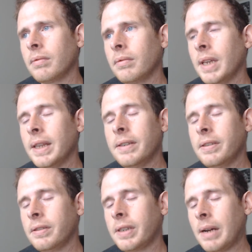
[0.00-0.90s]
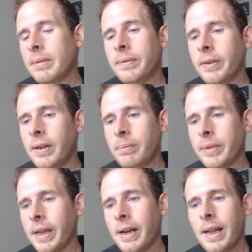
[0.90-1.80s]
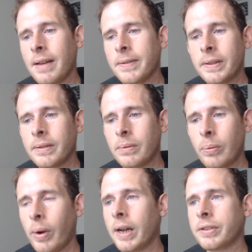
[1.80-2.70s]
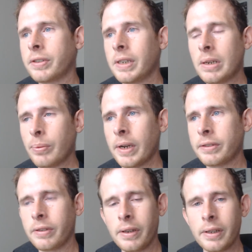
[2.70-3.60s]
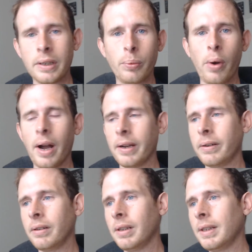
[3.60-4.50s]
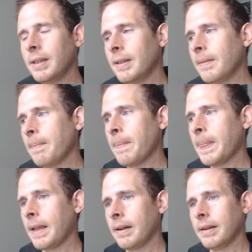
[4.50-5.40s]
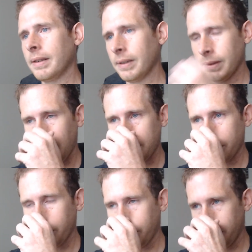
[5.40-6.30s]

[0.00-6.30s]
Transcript: and this is coming from that I haven't watched any wrestling in a while. Uh, I just,